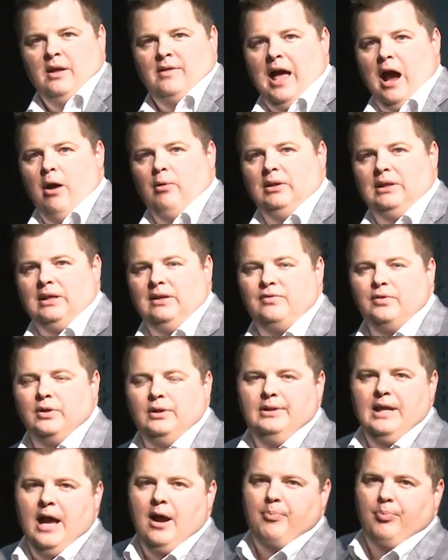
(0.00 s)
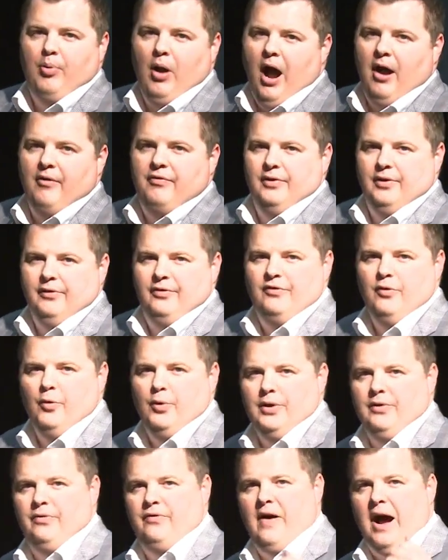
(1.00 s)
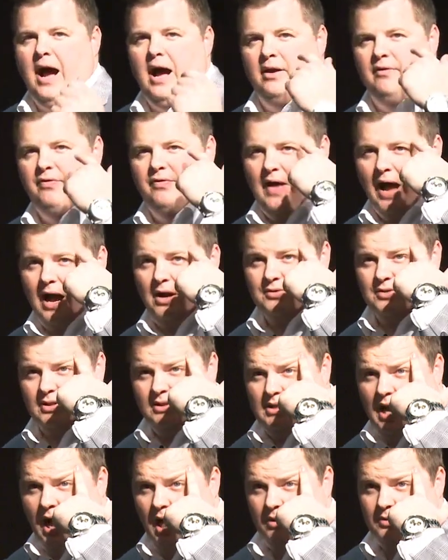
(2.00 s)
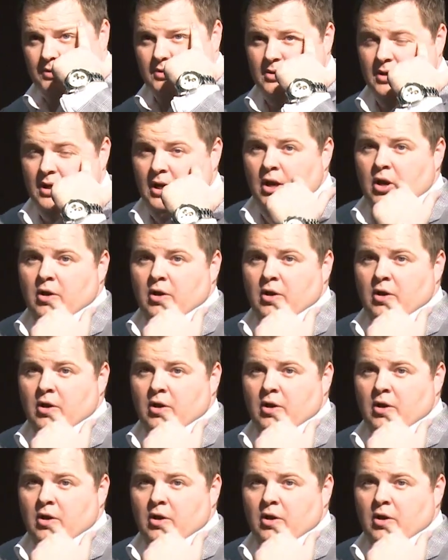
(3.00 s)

That would leave you a net profit of $45,000